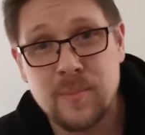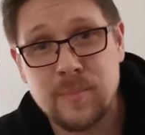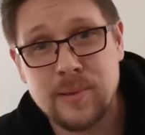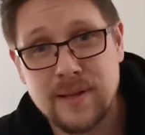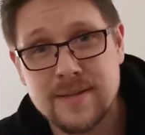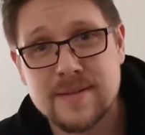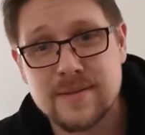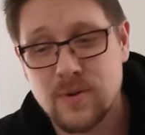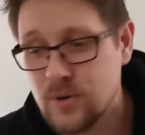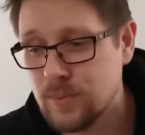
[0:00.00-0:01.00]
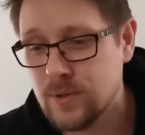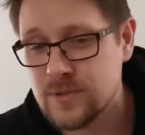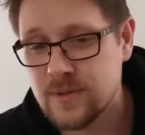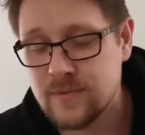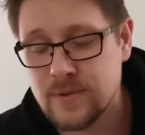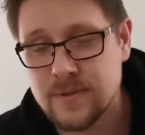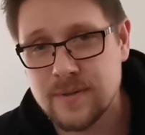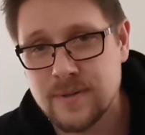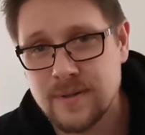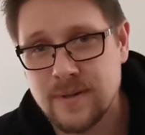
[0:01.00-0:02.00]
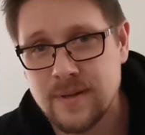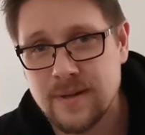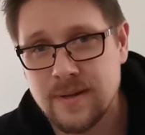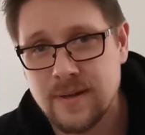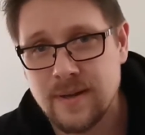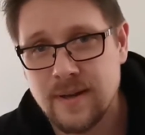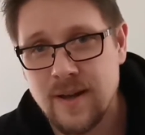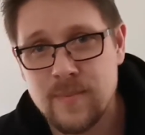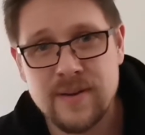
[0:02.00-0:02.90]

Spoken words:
Plus, on a positive note, I've